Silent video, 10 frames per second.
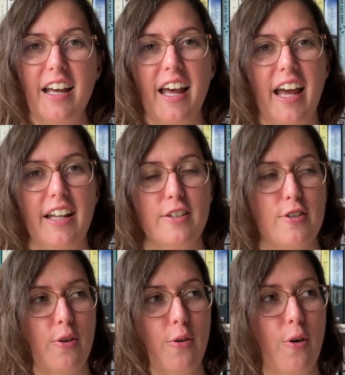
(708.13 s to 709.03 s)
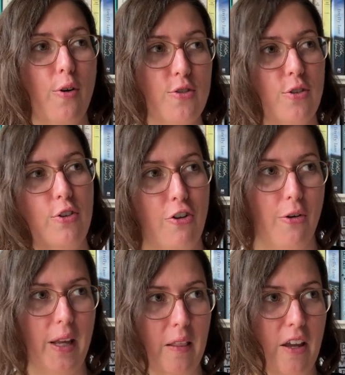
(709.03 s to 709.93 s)
And so also
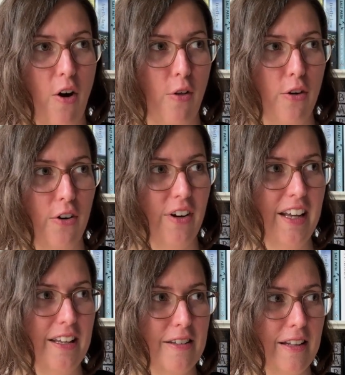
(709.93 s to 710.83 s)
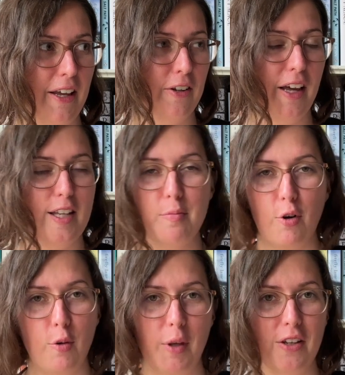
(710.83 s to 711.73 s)
knowing the author is like a nice
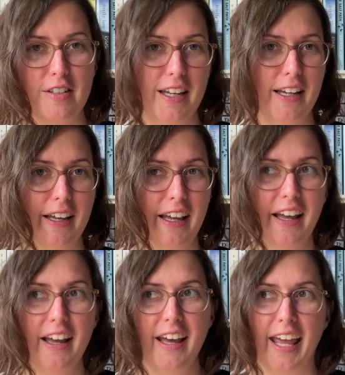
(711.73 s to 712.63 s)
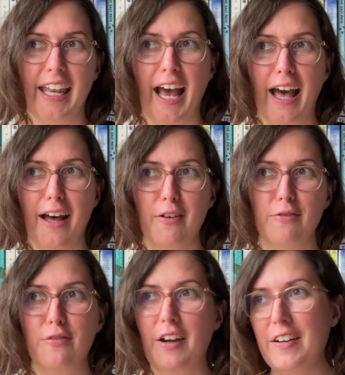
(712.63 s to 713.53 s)
perk, because then I can
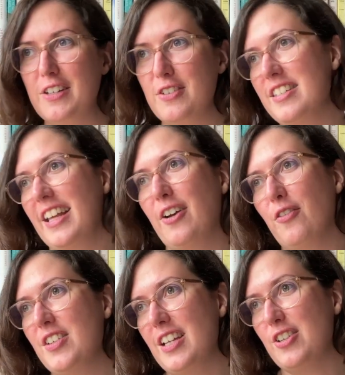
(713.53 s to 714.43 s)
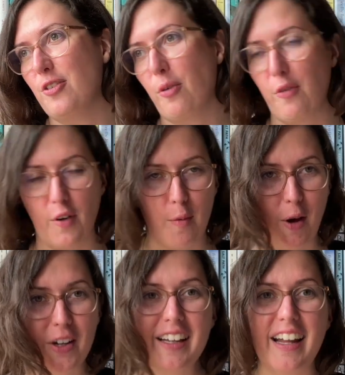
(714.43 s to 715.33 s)
have very interesting conversations with her
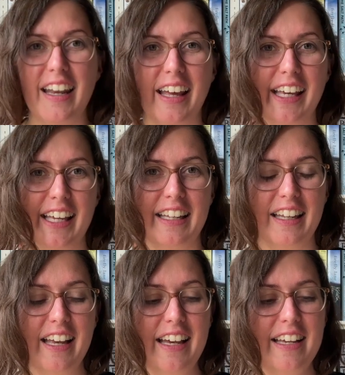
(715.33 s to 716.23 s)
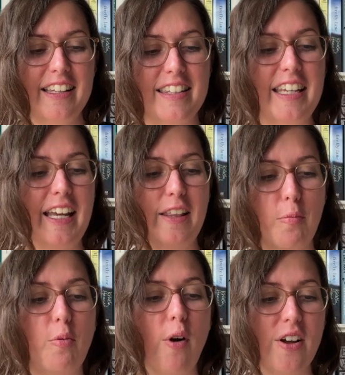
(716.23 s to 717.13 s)
about it, and I can see the
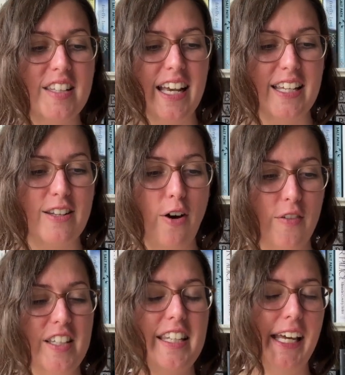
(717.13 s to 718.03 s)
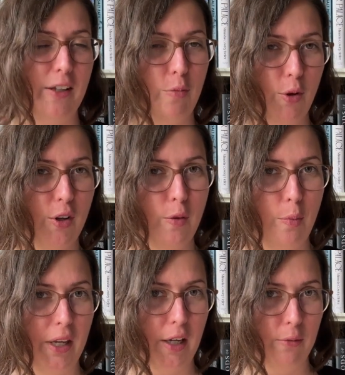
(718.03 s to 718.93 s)
process of the second book
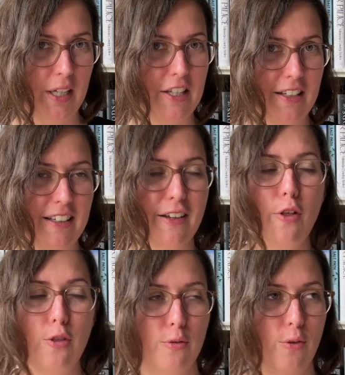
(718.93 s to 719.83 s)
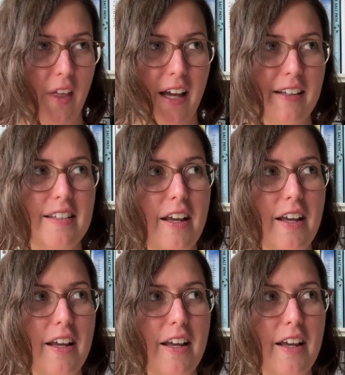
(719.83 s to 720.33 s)
being written through that